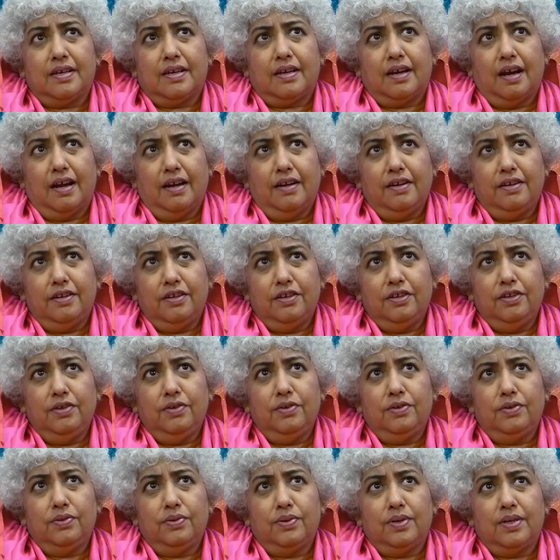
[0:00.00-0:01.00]

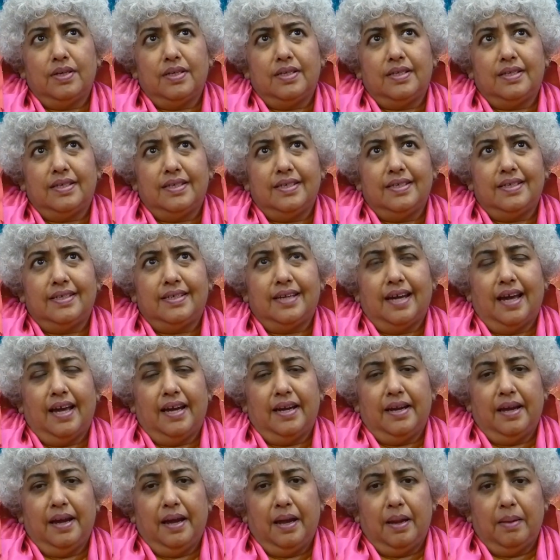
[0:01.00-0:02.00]
continue to assist
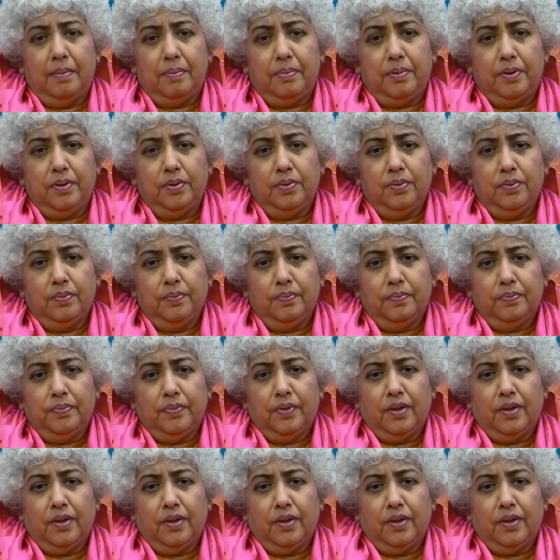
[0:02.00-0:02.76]
and help you,